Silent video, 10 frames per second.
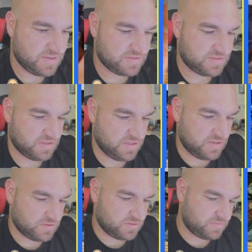It's a
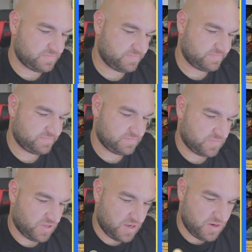little
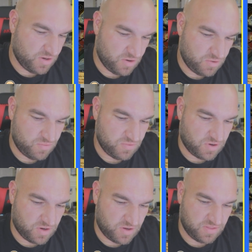unknown
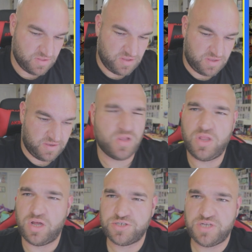on the
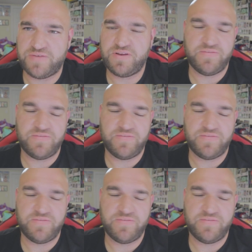longevity